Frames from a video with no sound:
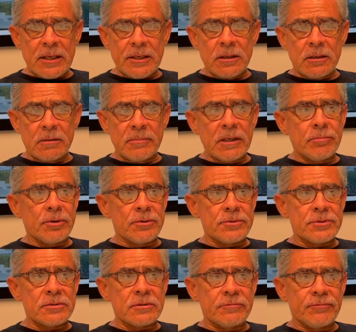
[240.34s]
I call my
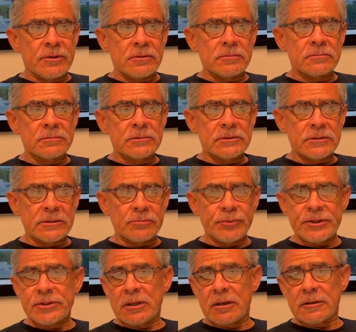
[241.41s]
brothers on the phone, and
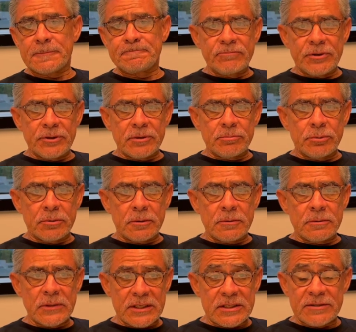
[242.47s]
we talk. Very important.
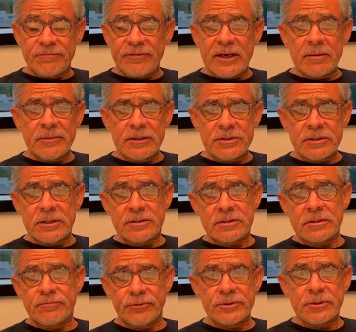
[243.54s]
It's a family. It's
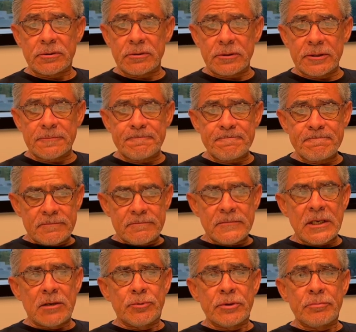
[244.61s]
a fraternity.
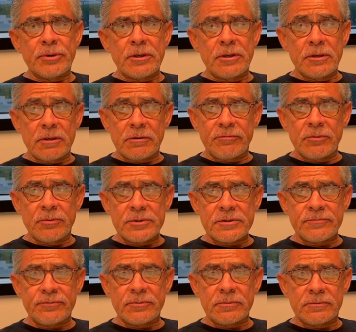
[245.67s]
I wouldn't be here if it
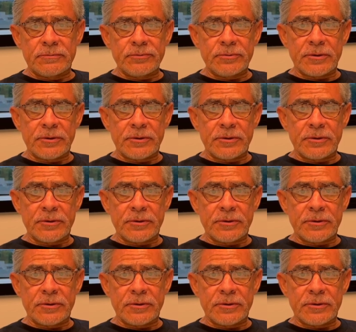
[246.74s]
wasn't for